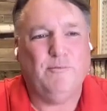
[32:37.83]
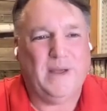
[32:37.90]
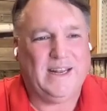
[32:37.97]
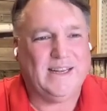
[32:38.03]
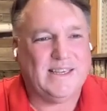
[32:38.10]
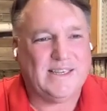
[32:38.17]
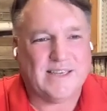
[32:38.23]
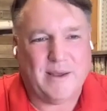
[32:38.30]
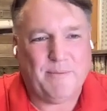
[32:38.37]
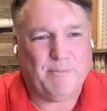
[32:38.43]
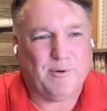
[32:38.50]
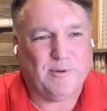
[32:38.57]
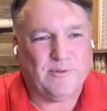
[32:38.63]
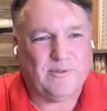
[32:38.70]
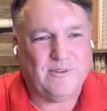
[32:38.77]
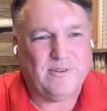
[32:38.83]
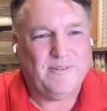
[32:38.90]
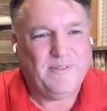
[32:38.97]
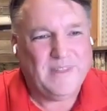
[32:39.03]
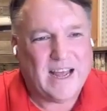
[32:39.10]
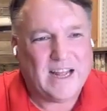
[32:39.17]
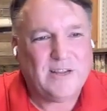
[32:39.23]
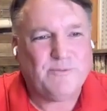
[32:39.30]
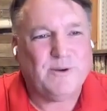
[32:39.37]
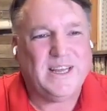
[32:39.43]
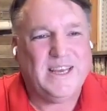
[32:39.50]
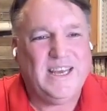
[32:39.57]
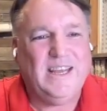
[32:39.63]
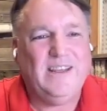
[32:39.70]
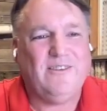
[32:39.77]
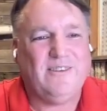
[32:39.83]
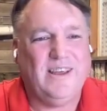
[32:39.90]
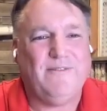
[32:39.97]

who make disciples. That's what he's